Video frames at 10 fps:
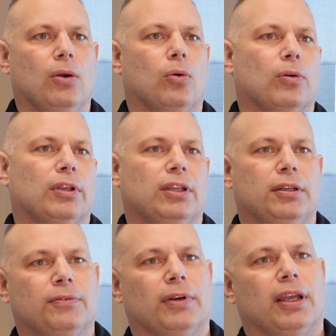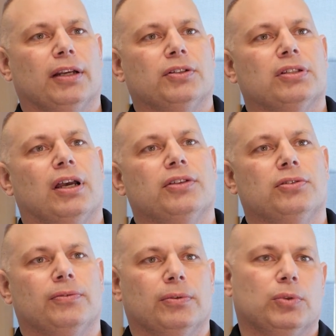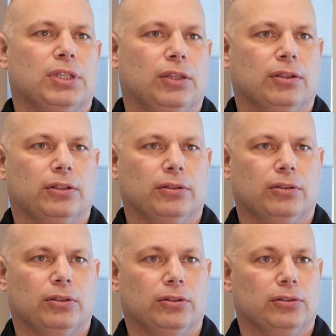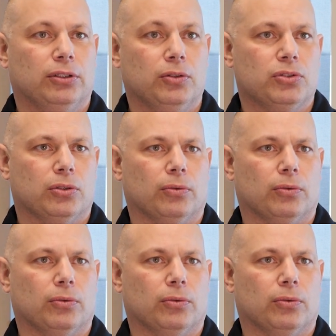or you did a different exercise, a different routine than you're used to.